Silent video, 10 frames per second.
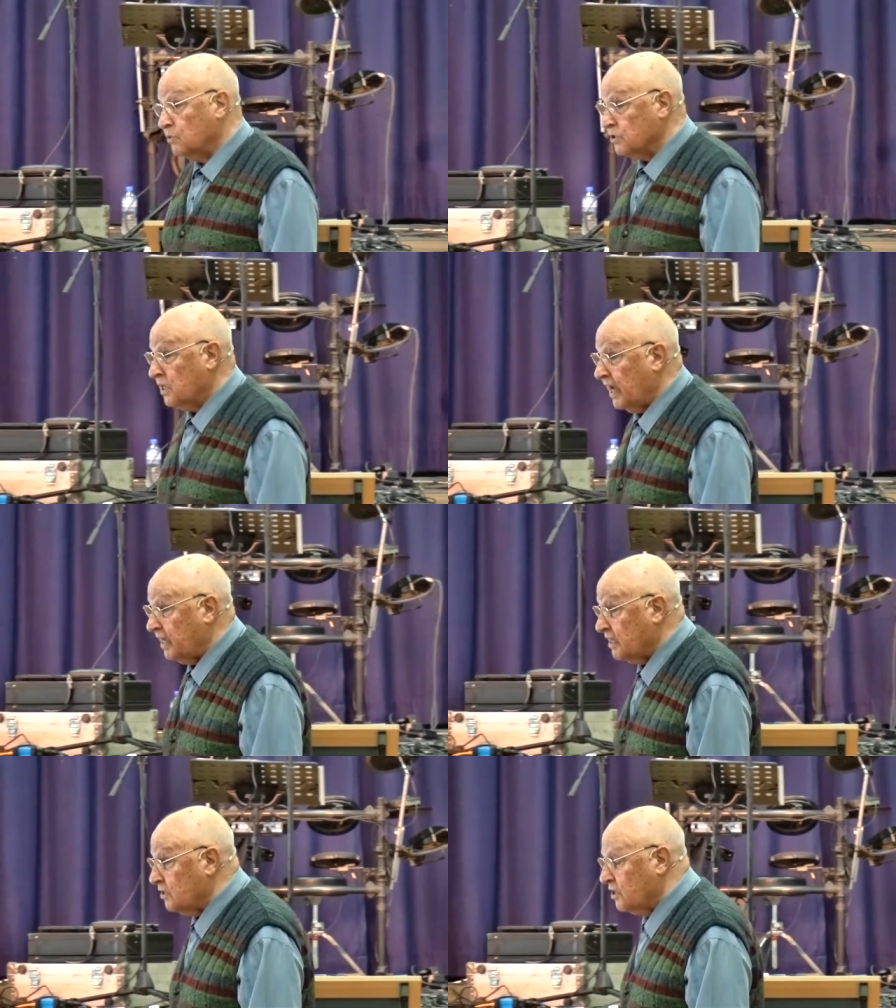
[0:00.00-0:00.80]
almost
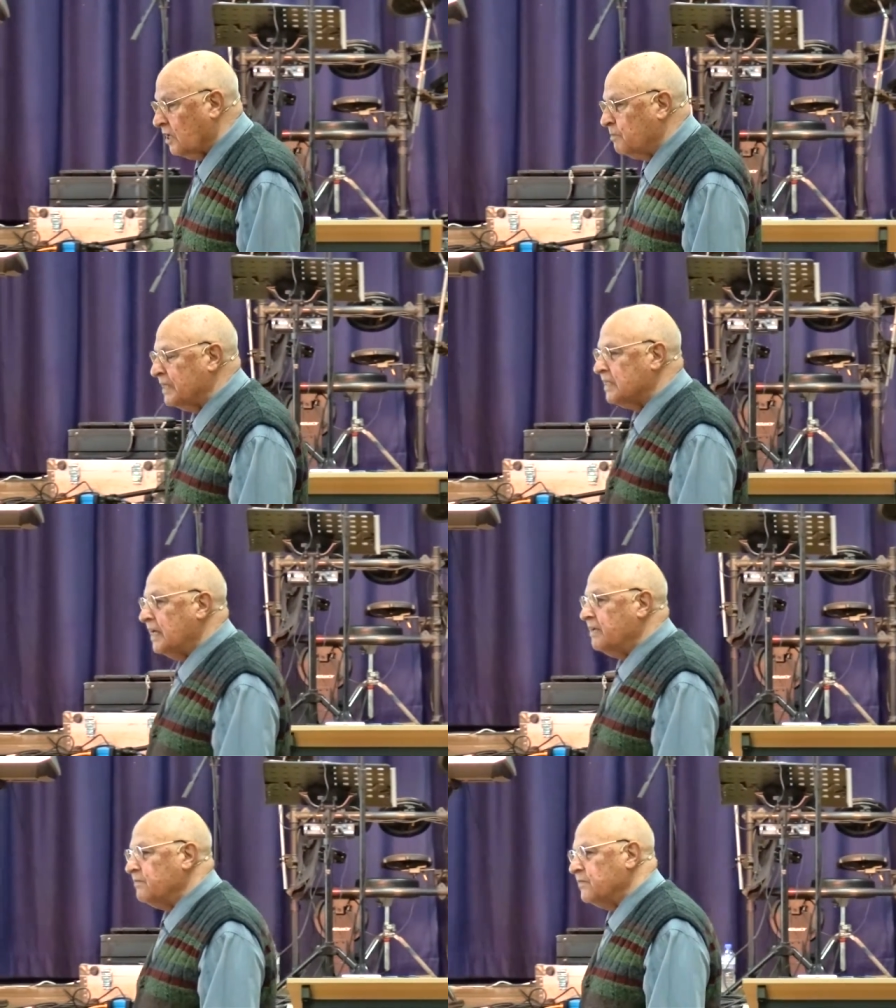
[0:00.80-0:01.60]
died in jail, but
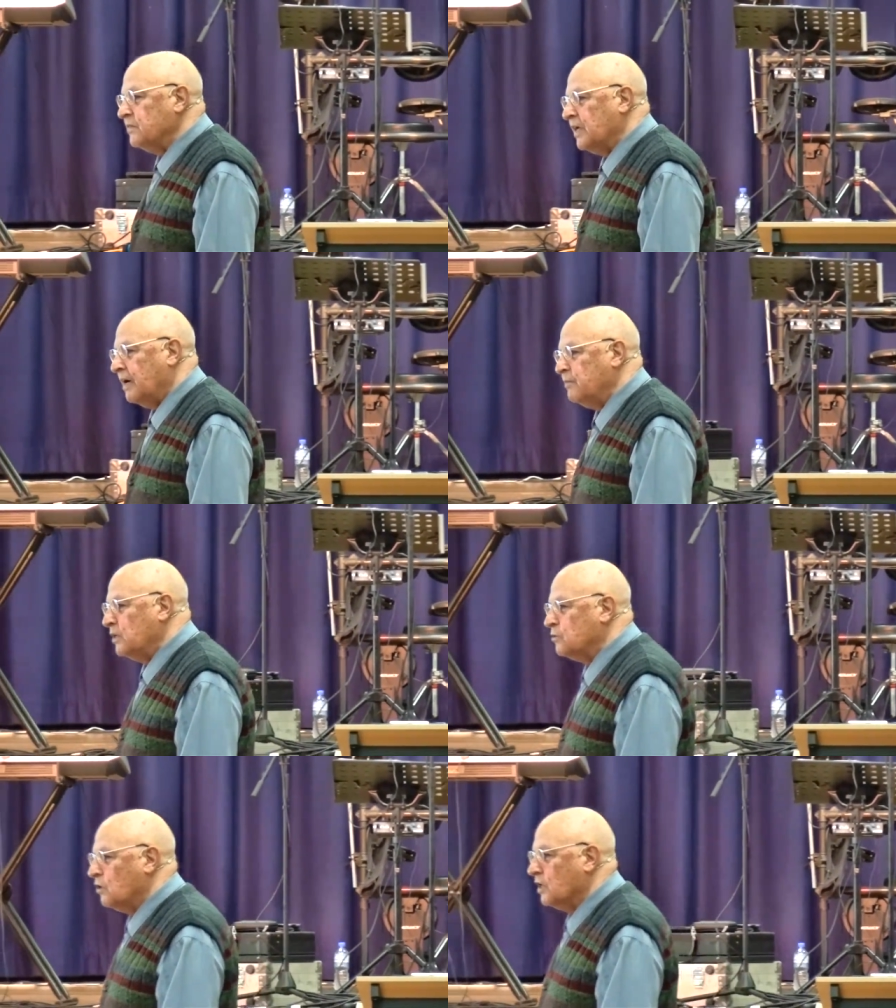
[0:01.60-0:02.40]
uh, I'm
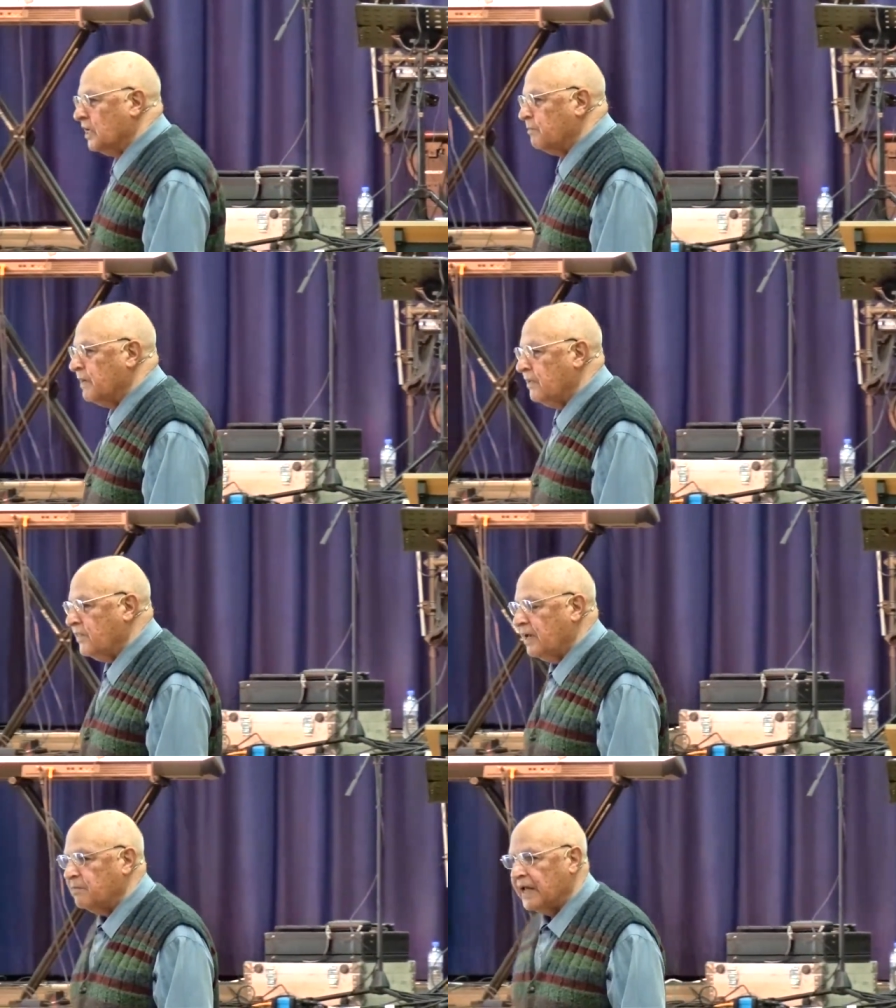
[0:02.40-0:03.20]
not talking about
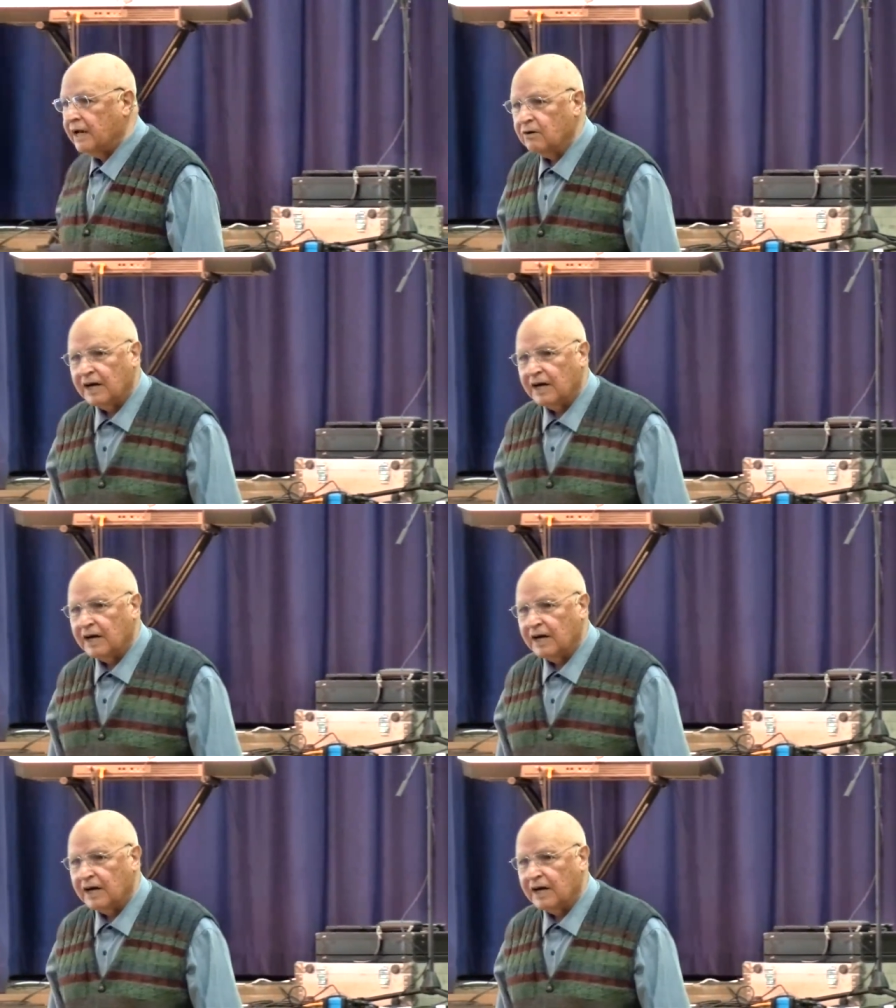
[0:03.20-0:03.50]
them now.